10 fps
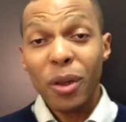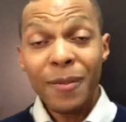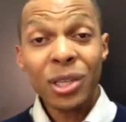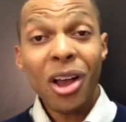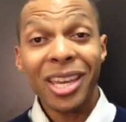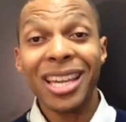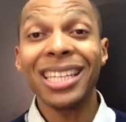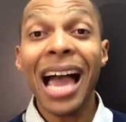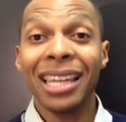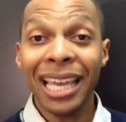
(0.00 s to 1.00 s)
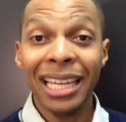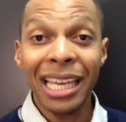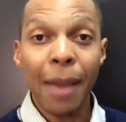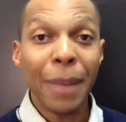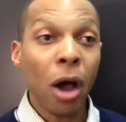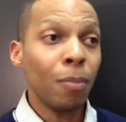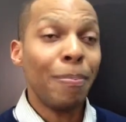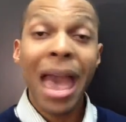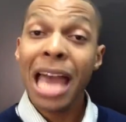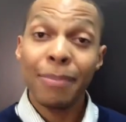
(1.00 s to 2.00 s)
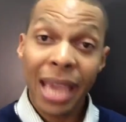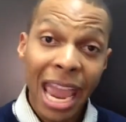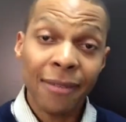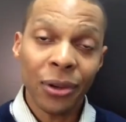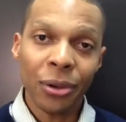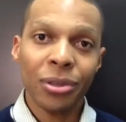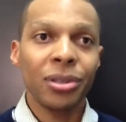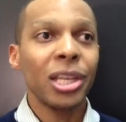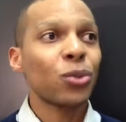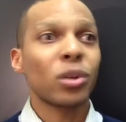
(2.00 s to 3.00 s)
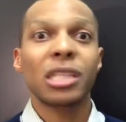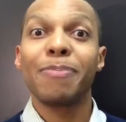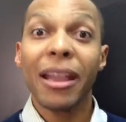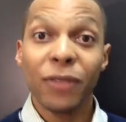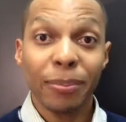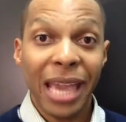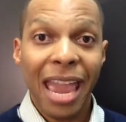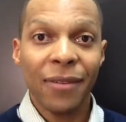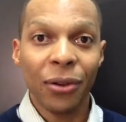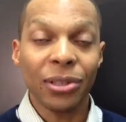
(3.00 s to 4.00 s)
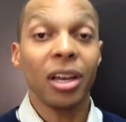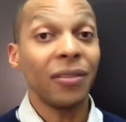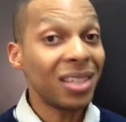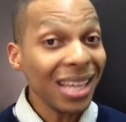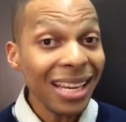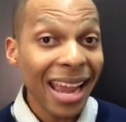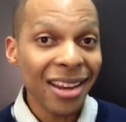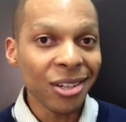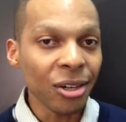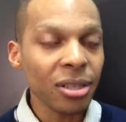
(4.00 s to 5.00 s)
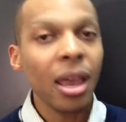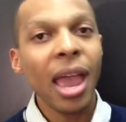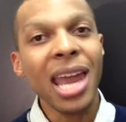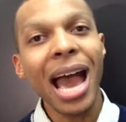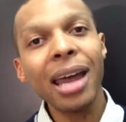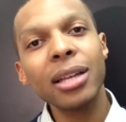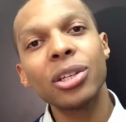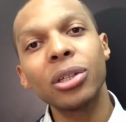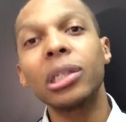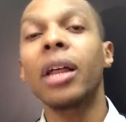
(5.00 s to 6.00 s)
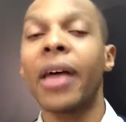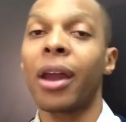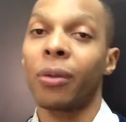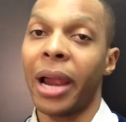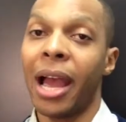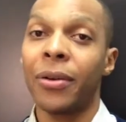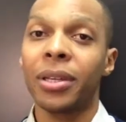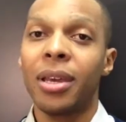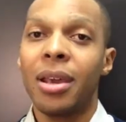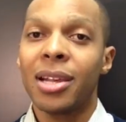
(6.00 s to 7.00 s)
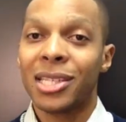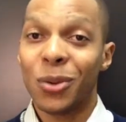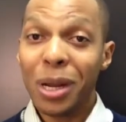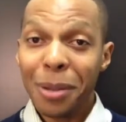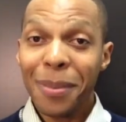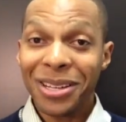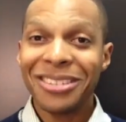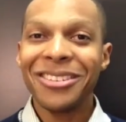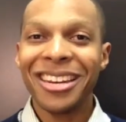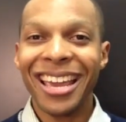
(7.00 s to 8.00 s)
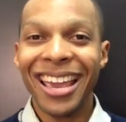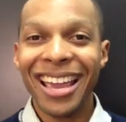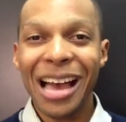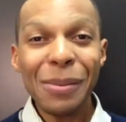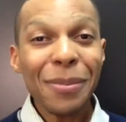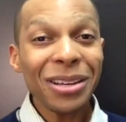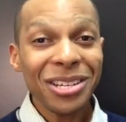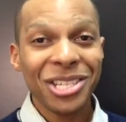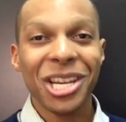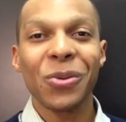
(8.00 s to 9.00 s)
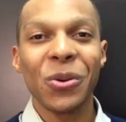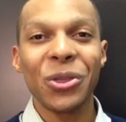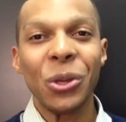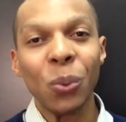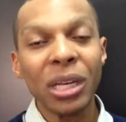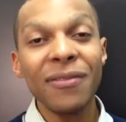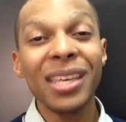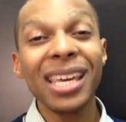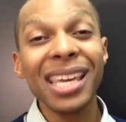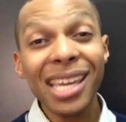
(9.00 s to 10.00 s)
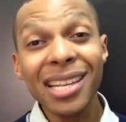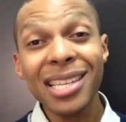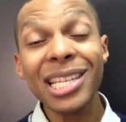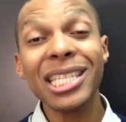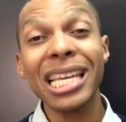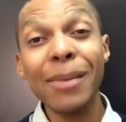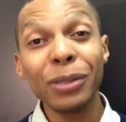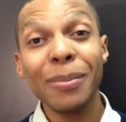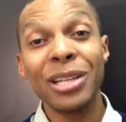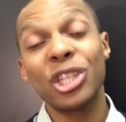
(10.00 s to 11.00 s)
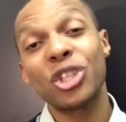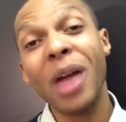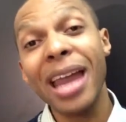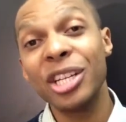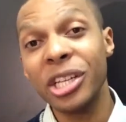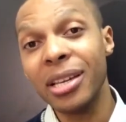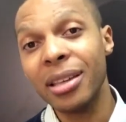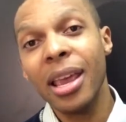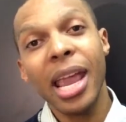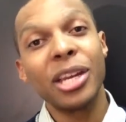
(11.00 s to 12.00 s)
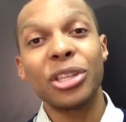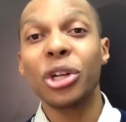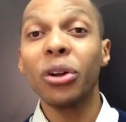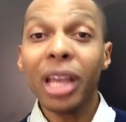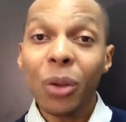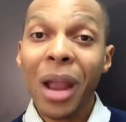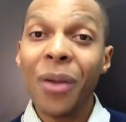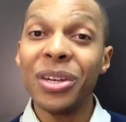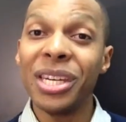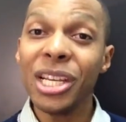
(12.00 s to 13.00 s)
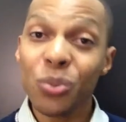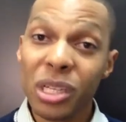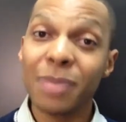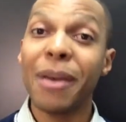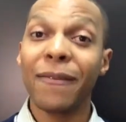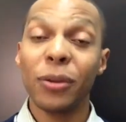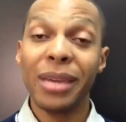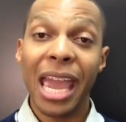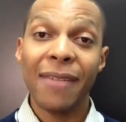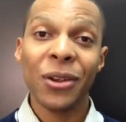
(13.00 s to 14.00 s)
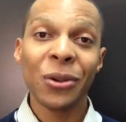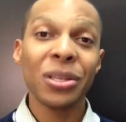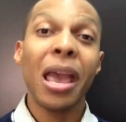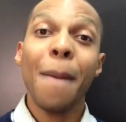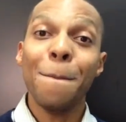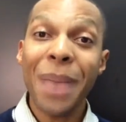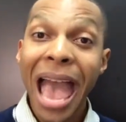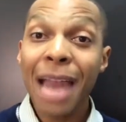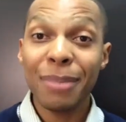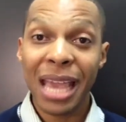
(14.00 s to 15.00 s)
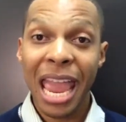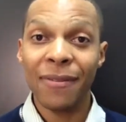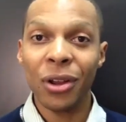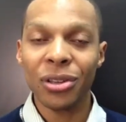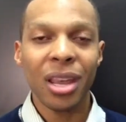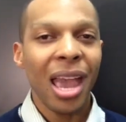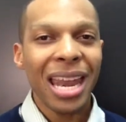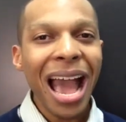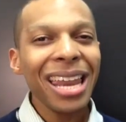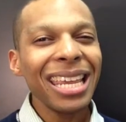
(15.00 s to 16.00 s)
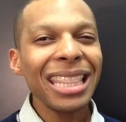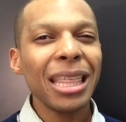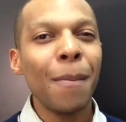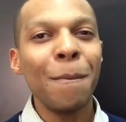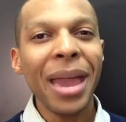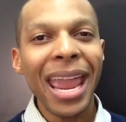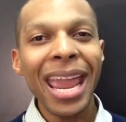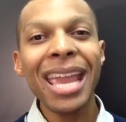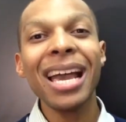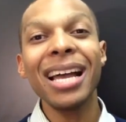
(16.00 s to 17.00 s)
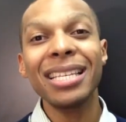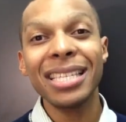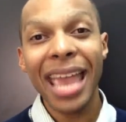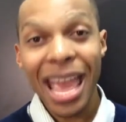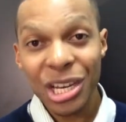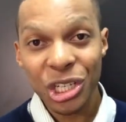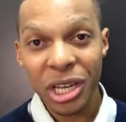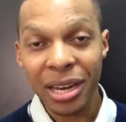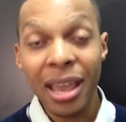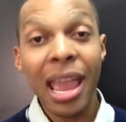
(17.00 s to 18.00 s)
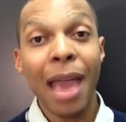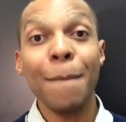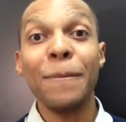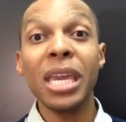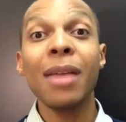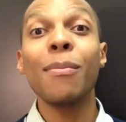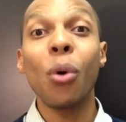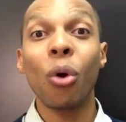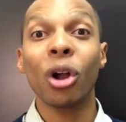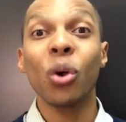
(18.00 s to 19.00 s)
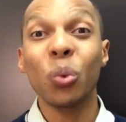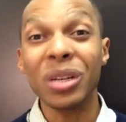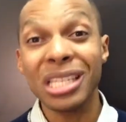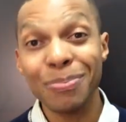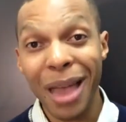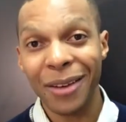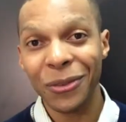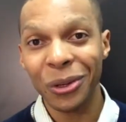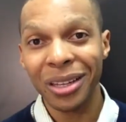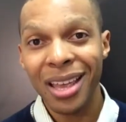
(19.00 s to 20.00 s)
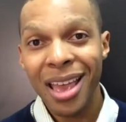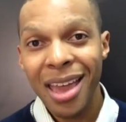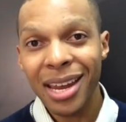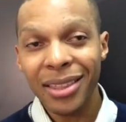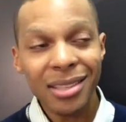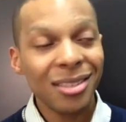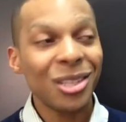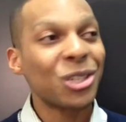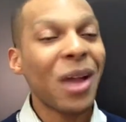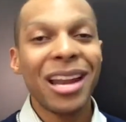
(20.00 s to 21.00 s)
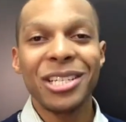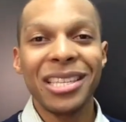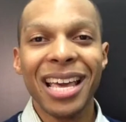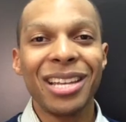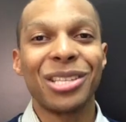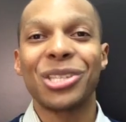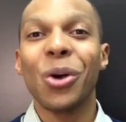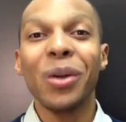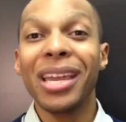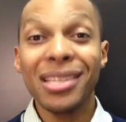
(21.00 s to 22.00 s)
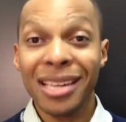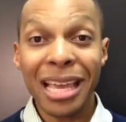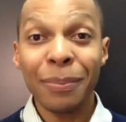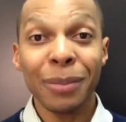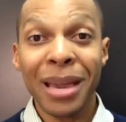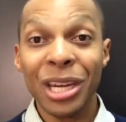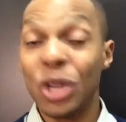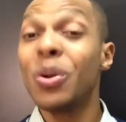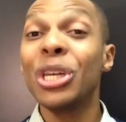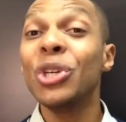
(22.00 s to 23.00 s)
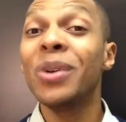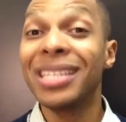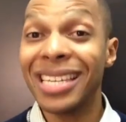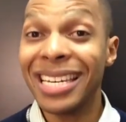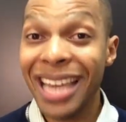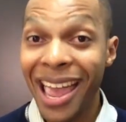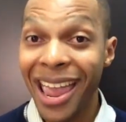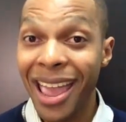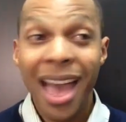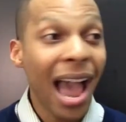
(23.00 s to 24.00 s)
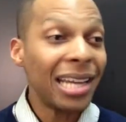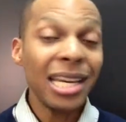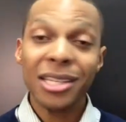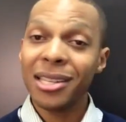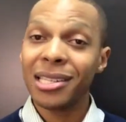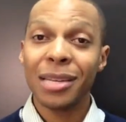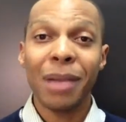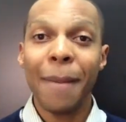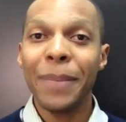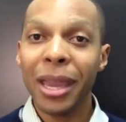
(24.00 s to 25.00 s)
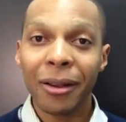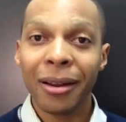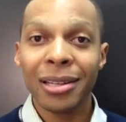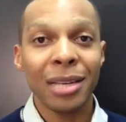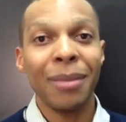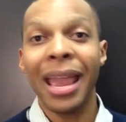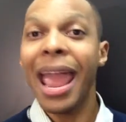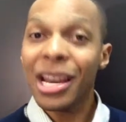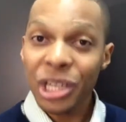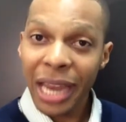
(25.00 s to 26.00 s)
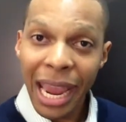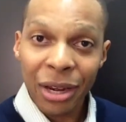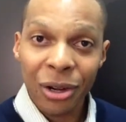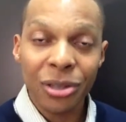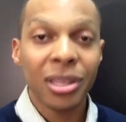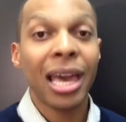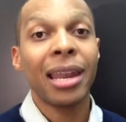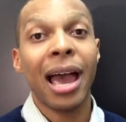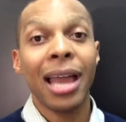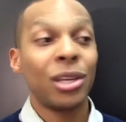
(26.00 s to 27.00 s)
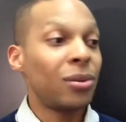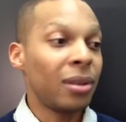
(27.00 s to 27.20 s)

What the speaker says: we've been talking a lot lately about bad behaviors, disrespectful behaviors of teenagers, and how to turn all that around. So what I'm about to do today, I'm about to share with you one of the easiest to implement strategies into turning around disrespectful behaviors, bad behaviors, and how to get them paying attention and being more respectful. Now this is a strategy that is so easy to implement, you can do it today. I teach this to my parents and my educators that I